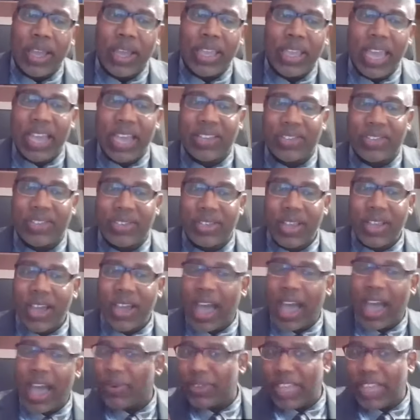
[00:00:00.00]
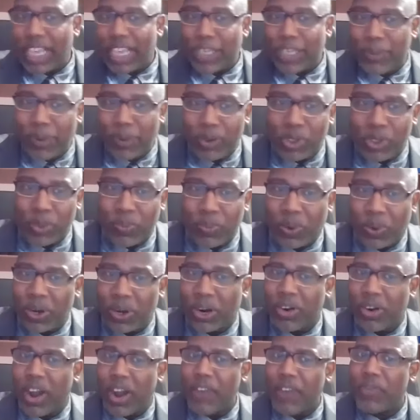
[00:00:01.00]
Yes, I was exposed to
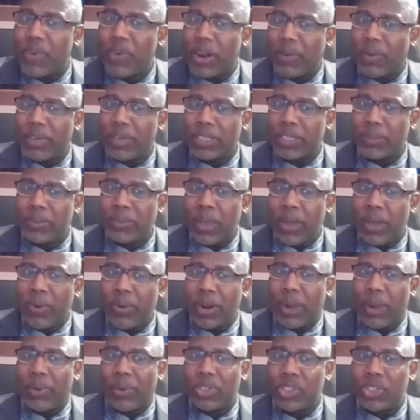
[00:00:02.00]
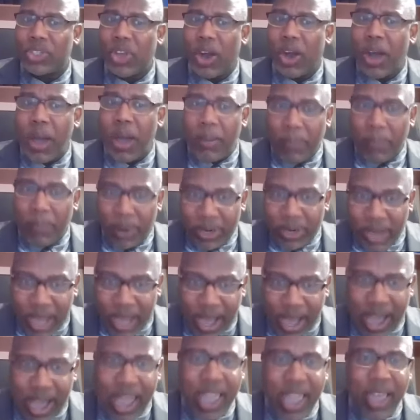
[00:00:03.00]
pornography when I was young. But
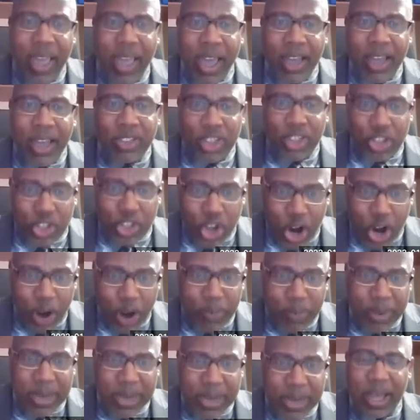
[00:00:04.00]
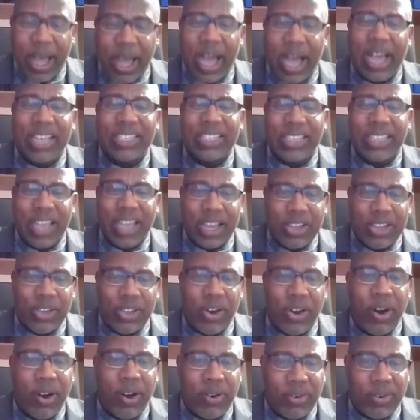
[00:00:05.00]
I determined as a
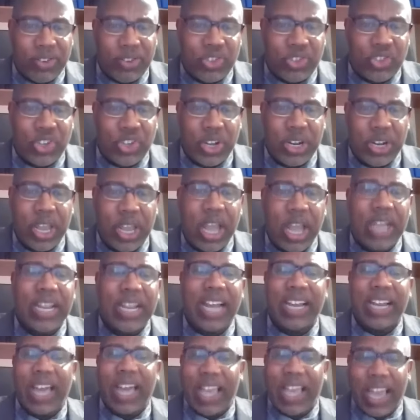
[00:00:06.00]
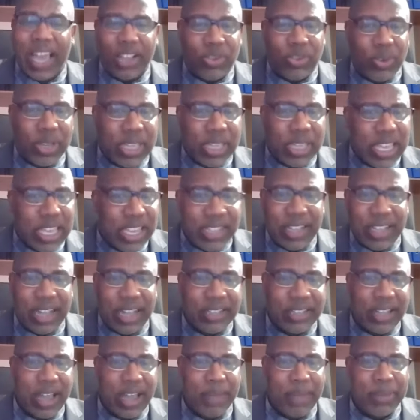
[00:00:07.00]
young Christian that I had to kick
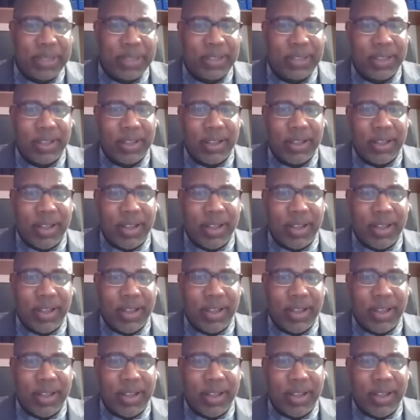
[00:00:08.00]
that habit.